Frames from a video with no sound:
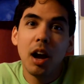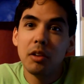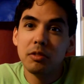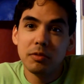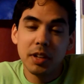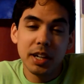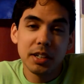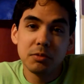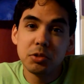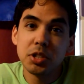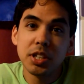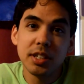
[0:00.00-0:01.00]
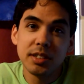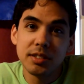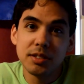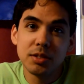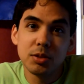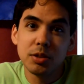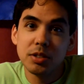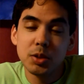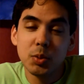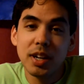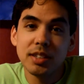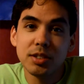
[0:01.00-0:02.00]
of like jeans or
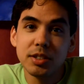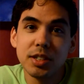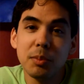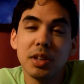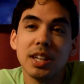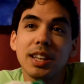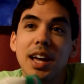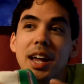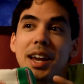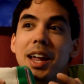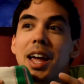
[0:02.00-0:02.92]
sweats or something that